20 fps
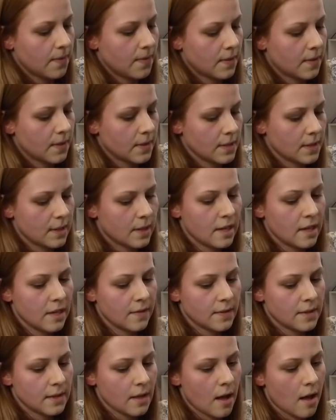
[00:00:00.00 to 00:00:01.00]
the
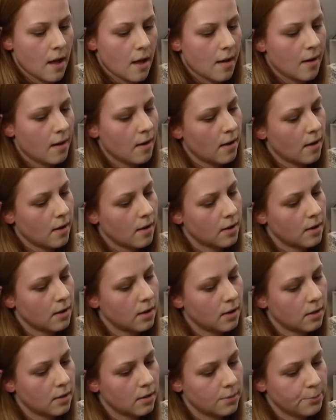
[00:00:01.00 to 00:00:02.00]
sleeves are
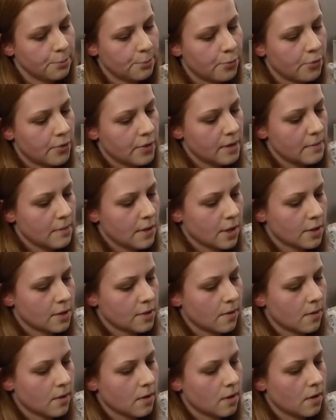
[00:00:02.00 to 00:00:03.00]
pretty
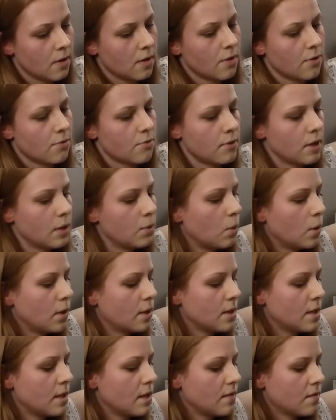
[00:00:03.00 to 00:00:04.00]
much the 3/4
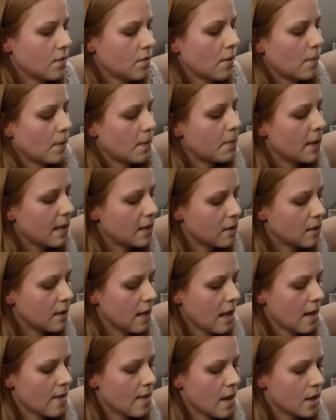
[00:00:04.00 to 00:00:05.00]
sleeves from the pattern,
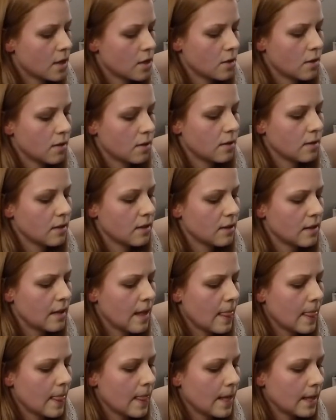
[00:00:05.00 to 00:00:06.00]
and I shortened it a
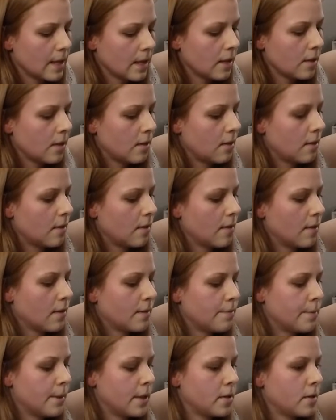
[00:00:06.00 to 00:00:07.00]
little on the
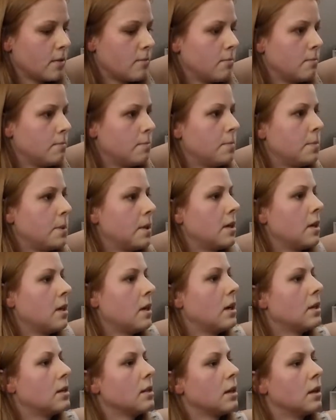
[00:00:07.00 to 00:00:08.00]
bottom,
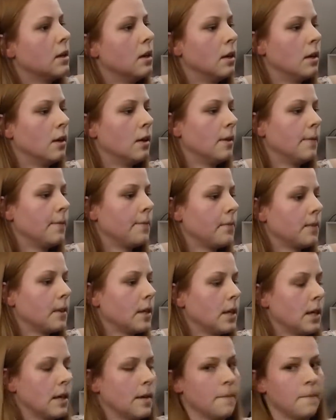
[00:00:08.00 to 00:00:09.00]
but
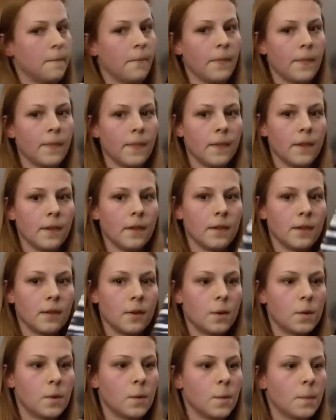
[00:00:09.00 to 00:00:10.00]
yeah,
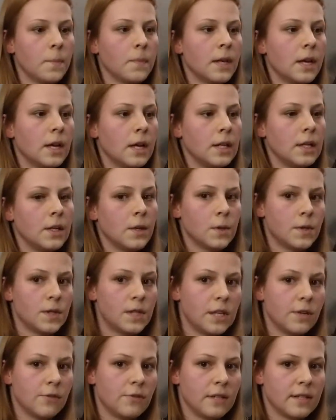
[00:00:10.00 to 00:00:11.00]
no
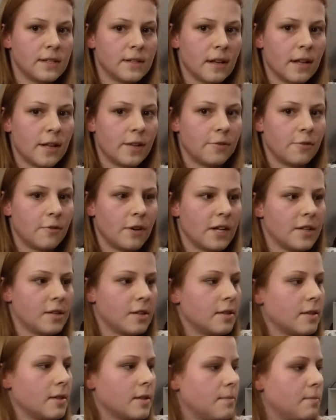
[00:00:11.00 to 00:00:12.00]
serious
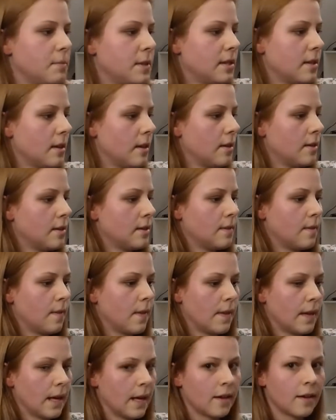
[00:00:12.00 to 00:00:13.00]
alterations besides the
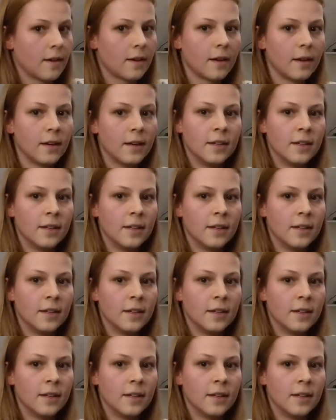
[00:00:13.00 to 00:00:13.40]
neck.